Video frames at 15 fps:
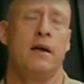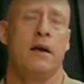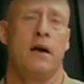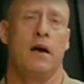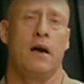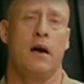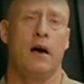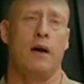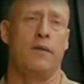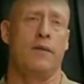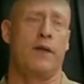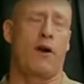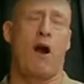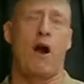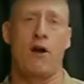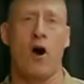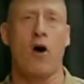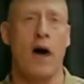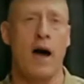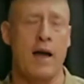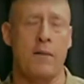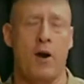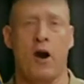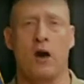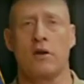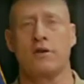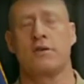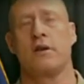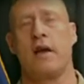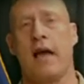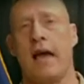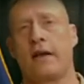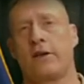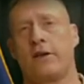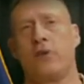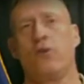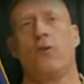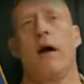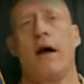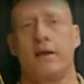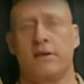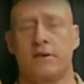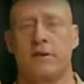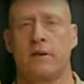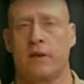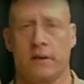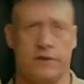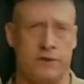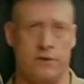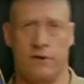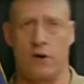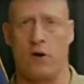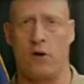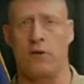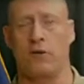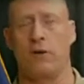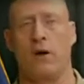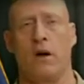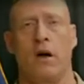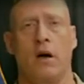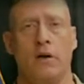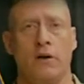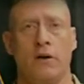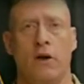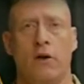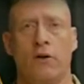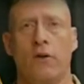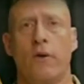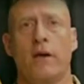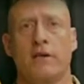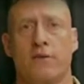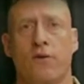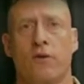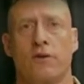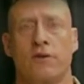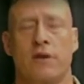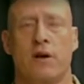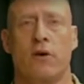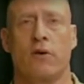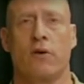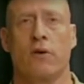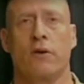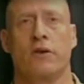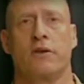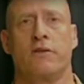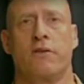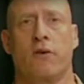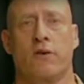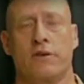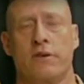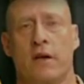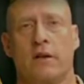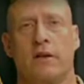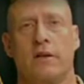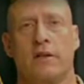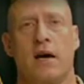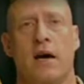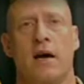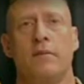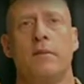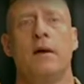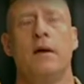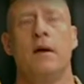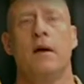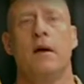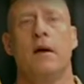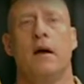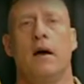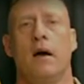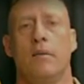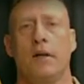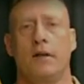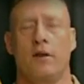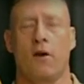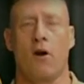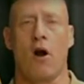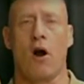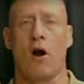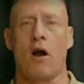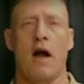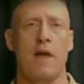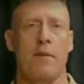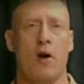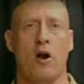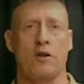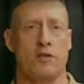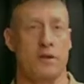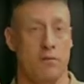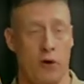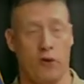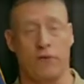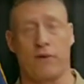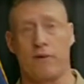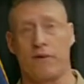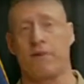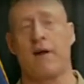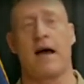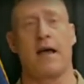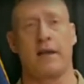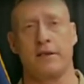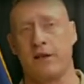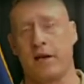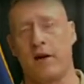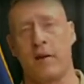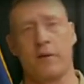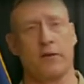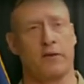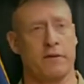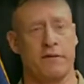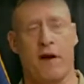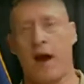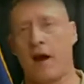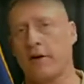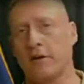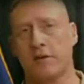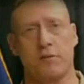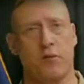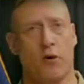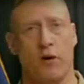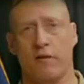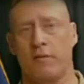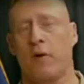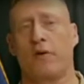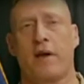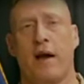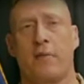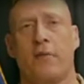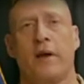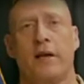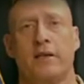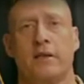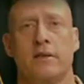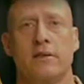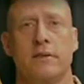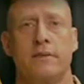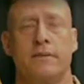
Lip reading: There are no HIMARS at Q West because there's no, you know, U.S. forces there, no coalition forces there at this time. But there are HIMARS in both river valleys that are able to fire in support of both operations.